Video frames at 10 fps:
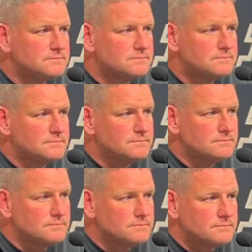Jace, can
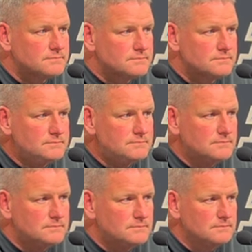you just talk about the
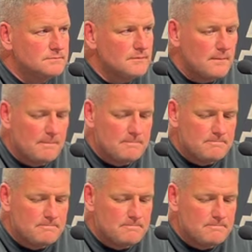decision-making